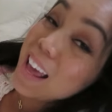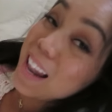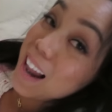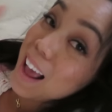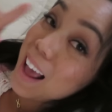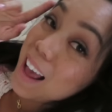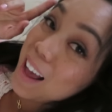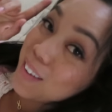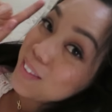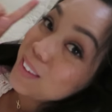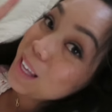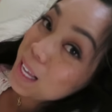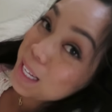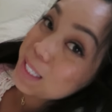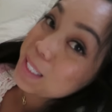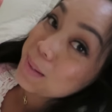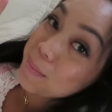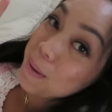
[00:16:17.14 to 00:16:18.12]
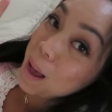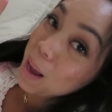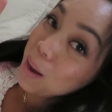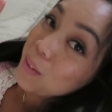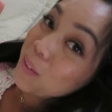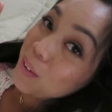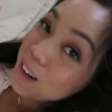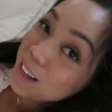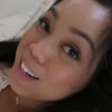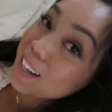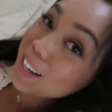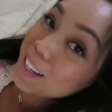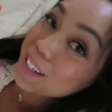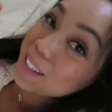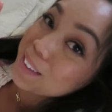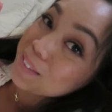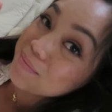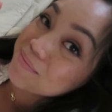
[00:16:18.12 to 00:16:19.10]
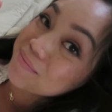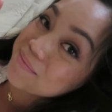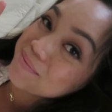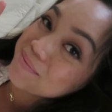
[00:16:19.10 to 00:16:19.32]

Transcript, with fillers: and I have yet to pack one item.